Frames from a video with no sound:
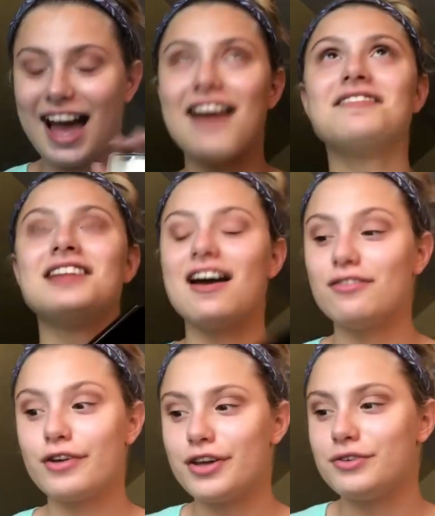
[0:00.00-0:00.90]
I've
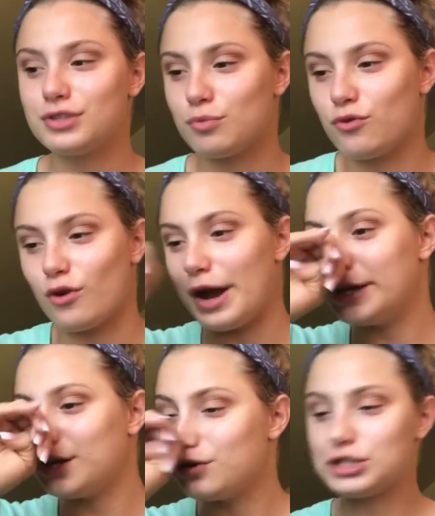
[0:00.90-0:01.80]
never used it before. I
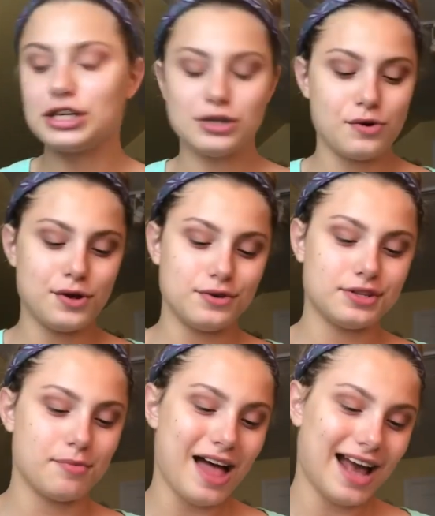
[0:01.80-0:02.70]
usually don't use
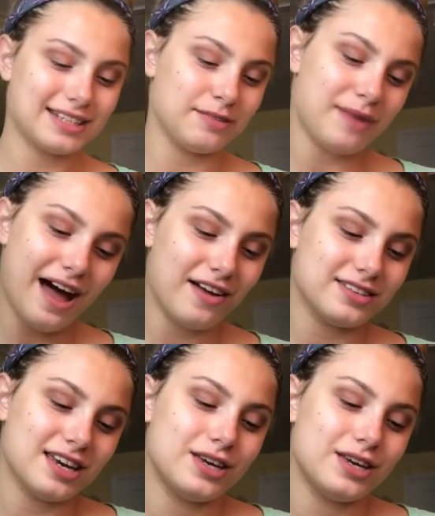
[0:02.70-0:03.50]
the blacks in palettes.